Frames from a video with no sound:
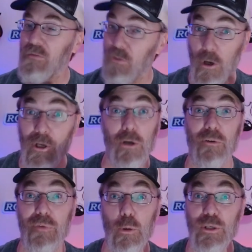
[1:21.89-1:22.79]
for our younger
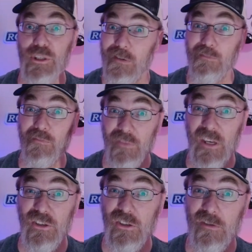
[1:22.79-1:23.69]
viewers,
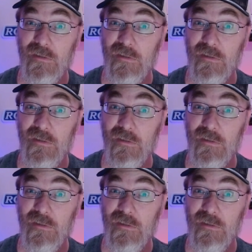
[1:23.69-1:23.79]
this.